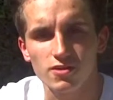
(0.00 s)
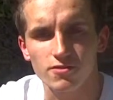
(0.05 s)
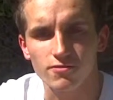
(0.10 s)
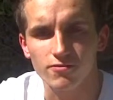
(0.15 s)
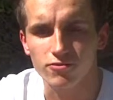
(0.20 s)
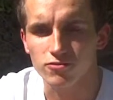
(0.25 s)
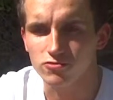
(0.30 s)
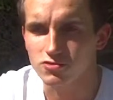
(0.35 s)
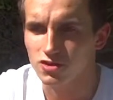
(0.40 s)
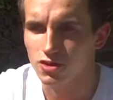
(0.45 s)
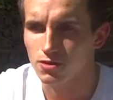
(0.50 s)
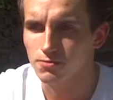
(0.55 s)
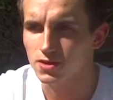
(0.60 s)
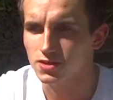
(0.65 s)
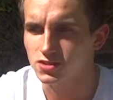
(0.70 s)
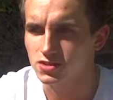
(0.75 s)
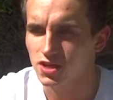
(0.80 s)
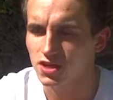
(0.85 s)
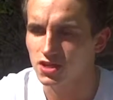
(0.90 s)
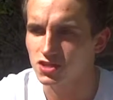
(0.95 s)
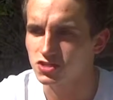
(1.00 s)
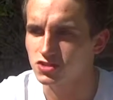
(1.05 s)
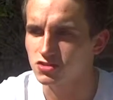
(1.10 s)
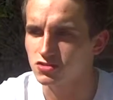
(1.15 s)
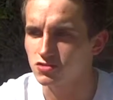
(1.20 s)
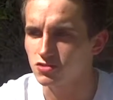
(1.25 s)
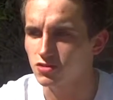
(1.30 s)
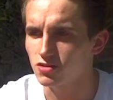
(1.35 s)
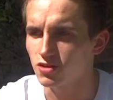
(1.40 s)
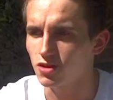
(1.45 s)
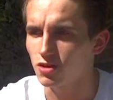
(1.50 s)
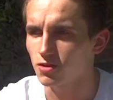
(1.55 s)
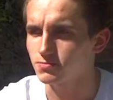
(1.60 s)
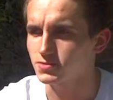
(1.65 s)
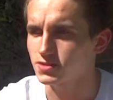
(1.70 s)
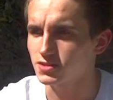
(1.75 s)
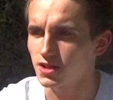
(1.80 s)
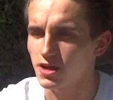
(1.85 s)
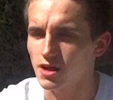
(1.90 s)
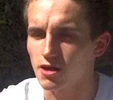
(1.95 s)
in full-time education
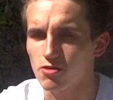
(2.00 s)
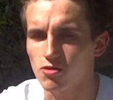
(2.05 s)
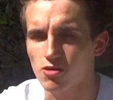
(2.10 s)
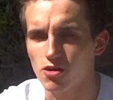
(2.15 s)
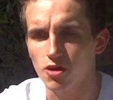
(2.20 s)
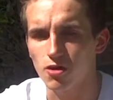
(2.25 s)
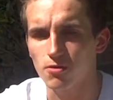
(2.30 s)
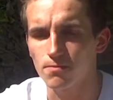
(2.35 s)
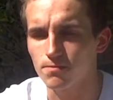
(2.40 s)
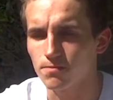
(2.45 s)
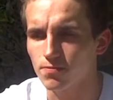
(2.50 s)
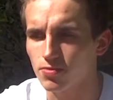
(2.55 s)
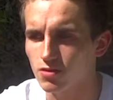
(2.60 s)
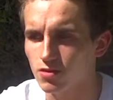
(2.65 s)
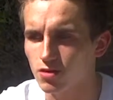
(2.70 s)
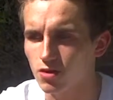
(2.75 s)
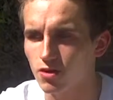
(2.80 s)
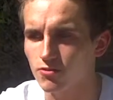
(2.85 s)
up to now, um,